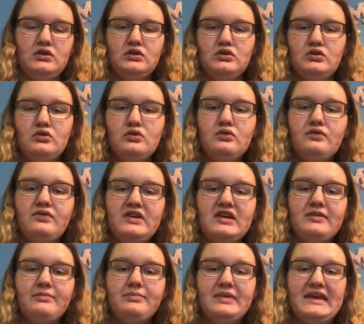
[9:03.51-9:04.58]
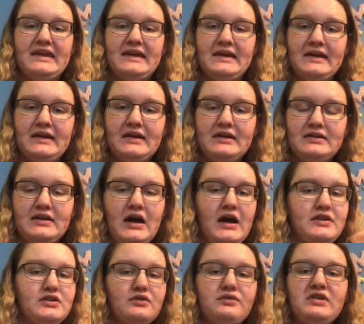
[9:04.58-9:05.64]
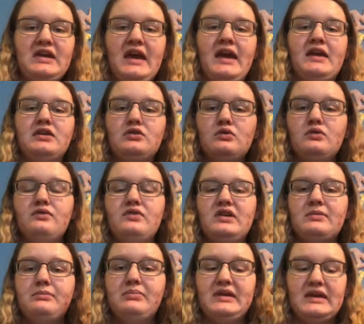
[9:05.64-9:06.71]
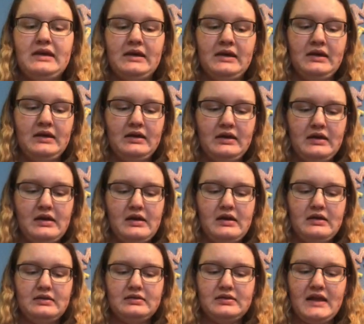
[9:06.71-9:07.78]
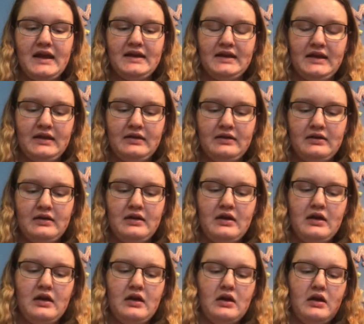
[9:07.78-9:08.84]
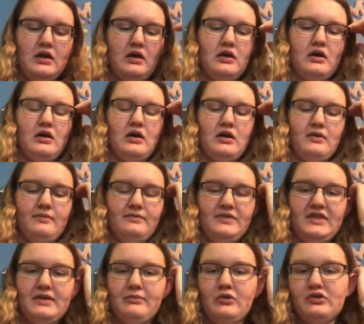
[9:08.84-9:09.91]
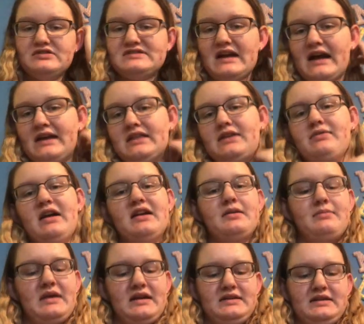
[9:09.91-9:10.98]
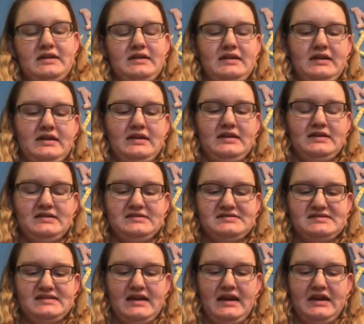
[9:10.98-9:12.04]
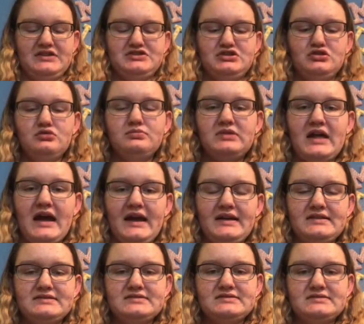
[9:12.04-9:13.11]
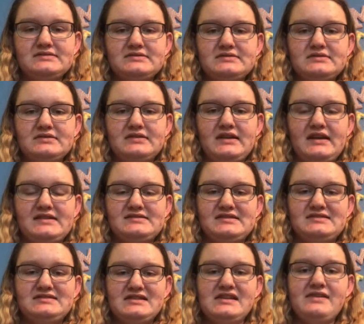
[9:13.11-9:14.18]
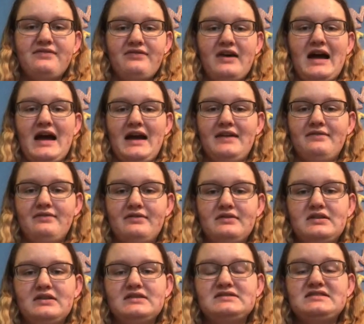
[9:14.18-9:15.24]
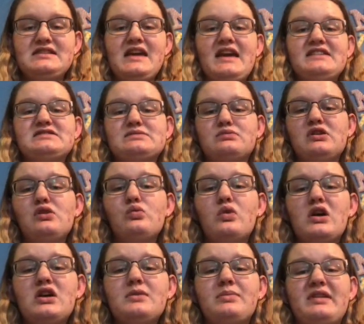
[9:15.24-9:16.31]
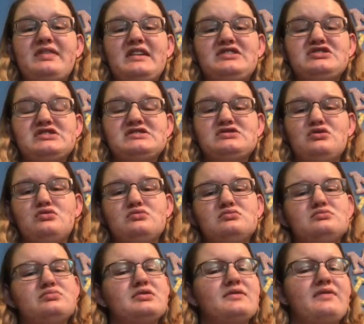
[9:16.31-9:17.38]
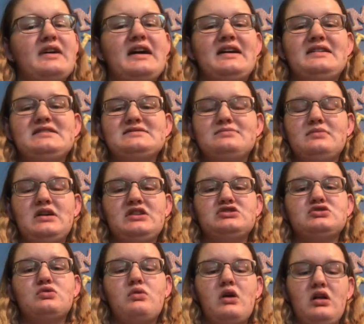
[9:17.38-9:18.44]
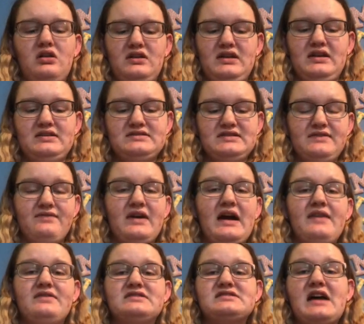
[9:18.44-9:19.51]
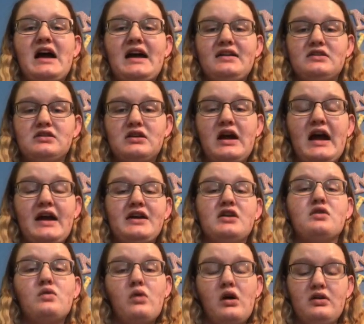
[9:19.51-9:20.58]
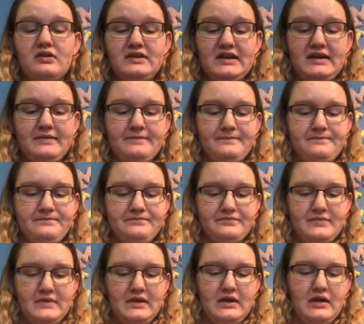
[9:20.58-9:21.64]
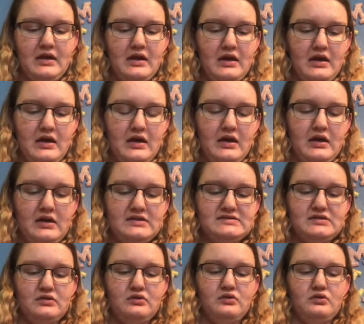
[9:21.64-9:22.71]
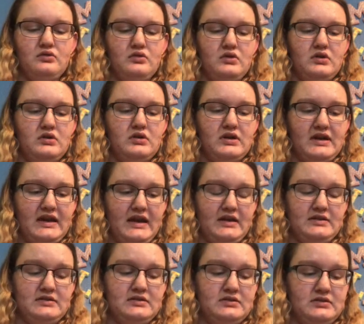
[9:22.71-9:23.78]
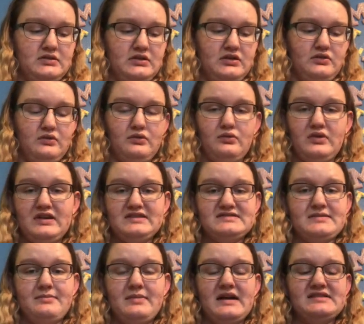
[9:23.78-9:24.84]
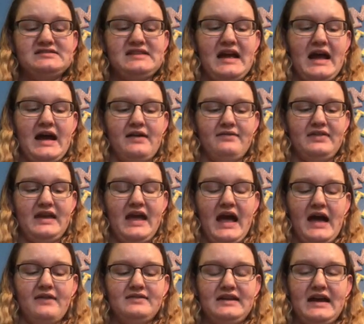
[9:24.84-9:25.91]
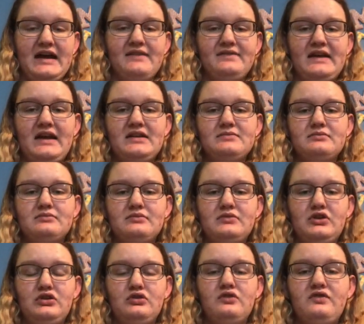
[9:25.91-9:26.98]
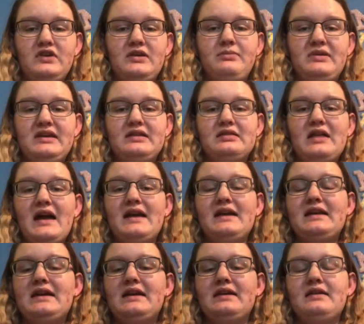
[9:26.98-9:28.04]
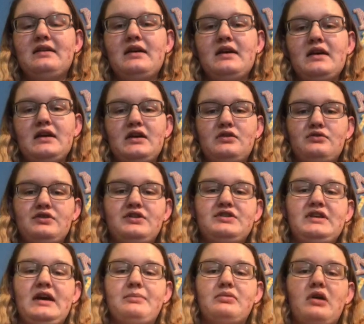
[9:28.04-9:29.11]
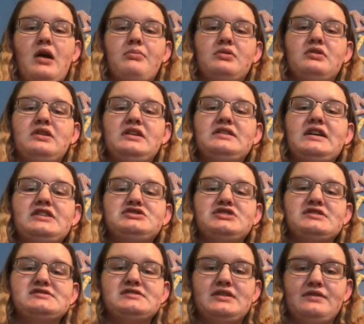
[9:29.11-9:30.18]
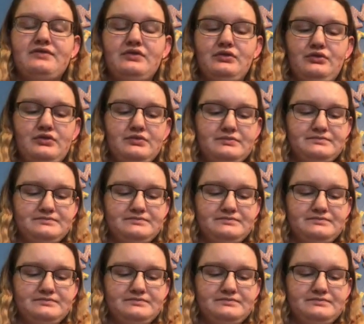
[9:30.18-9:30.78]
UVB, not UVA, UVB lighting. The most highly recommended is a tube light that is a T5. T8s will work, but they just don't provide as much quality. T5 is higher quality. So again, it is a must-have. They have to have that UVB lighting in order to properly digest their food